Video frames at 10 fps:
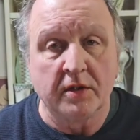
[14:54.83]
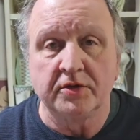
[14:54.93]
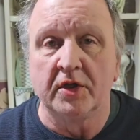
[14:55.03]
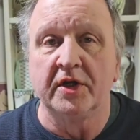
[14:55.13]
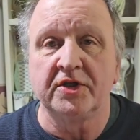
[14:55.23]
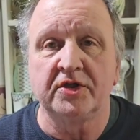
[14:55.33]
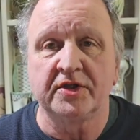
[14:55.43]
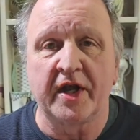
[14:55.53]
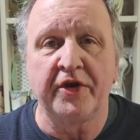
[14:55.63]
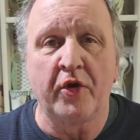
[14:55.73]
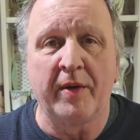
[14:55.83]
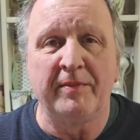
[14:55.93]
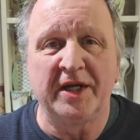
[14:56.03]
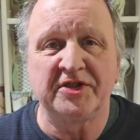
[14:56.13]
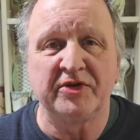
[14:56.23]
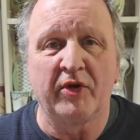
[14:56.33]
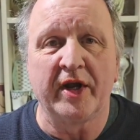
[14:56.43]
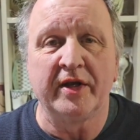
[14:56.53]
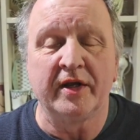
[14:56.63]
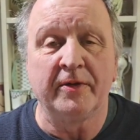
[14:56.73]
Delicious. I know I'm messy
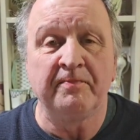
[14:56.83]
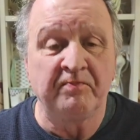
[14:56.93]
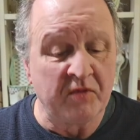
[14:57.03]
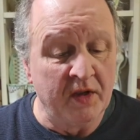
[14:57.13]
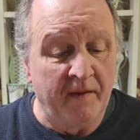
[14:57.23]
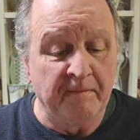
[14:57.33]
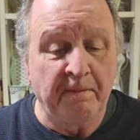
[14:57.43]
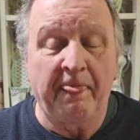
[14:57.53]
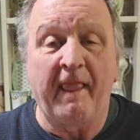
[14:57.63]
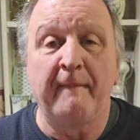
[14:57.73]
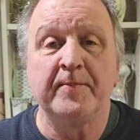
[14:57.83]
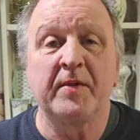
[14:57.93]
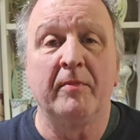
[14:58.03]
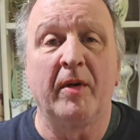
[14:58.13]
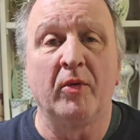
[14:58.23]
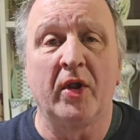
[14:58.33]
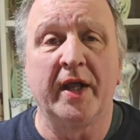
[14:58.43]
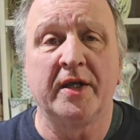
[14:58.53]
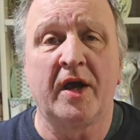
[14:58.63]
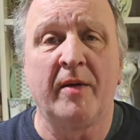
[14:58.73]
right now. Remember to
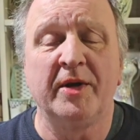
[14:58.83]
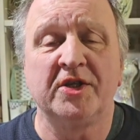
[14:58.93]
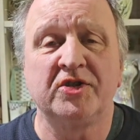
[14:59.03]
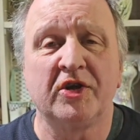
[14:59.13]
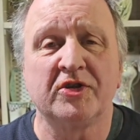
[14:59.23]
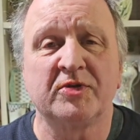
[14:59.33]
like, comment, share,